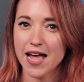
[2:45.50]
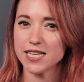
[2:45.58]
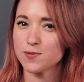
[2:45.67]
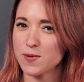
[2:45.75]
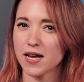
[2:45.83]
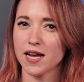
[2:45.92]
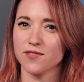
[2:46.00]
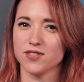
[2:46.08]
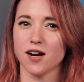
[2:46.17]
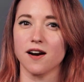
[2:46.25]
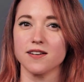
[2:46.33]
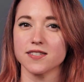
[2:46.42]
And speaking of
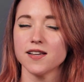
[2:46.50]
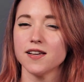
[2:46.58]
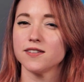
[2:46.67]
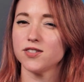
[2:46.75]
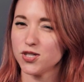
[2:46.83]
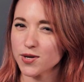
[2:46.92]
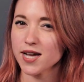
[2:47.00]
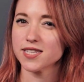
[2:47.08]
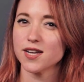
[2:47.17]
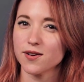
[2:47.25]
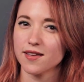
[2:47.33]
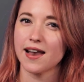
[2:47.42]
scars, did you guys
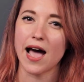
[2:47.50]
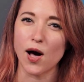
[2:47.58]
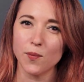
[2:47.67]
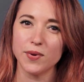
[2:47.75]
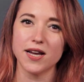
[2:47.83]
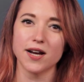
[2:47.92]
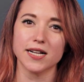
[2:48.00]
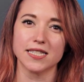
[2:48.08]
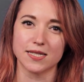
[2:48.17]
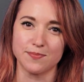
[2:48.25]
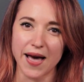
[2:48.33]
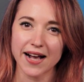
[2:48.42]
know that Al Bean got
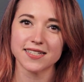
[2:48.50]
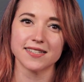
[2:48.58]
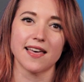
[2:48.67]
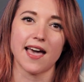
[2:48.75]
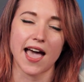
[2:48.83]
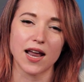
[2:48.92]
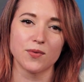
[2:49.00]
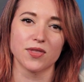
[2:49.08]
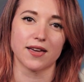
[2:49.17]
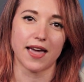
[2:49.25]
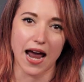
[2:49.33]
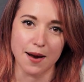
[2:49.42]
smacked in the head with
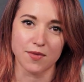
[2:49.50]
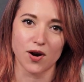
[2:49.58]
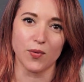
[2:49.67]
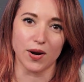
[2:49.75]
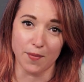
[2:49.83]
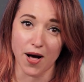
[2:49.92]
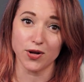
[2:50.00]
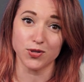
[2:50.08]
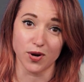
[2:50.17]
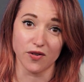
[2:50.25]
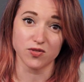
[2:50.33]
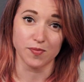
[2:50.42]
a camera when Apollo
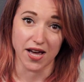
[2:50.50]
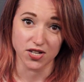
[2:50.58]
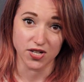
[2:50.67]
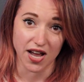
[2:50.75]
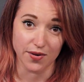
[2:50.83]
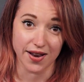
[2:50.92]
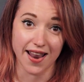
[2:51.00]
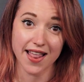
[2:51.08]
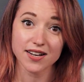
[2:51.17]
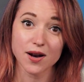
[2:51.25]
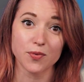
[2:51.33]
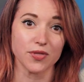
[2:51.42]
twelve splashed down and
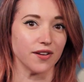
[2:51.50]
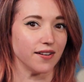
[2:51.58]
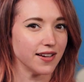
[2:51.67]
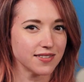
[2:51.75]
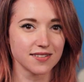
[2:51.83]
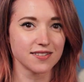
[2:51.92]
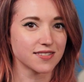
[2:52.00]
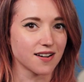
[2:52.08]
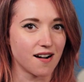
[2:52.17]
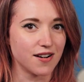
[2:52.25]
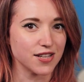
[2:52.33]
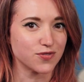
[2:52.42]
ended up with a nice little
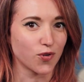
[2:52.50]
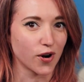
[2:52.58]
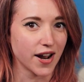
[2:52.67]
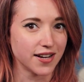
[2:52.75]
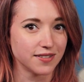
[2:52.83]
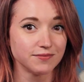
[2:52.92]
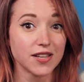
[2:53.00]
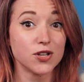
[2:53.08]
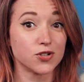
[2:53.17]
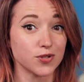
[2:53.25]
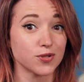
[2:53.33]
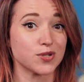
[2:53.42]
scar on his forehead?
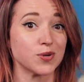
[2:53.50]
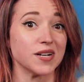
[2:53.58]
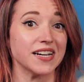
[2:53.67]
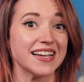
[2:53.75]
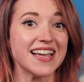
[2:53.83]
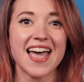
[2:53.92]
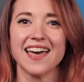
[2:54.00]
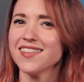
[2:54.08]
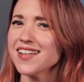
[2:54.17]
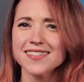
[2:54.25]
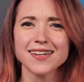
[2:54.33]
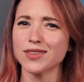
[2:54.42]
True story, and
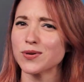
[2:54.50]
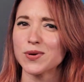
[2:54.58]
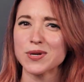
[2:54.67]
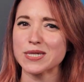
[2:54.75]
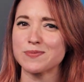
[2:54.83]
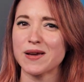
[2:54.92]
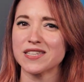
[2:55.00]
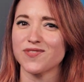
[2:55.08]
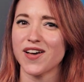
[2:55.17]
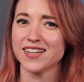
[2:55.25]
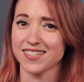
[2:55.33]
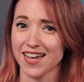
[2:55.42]
that's not the weirdest space
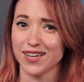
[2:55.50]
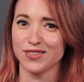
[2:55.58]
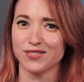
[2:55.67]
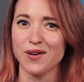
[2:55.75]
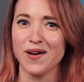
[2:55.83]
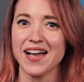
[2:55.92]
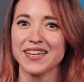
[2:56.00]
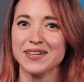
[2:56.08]
fact I could throw at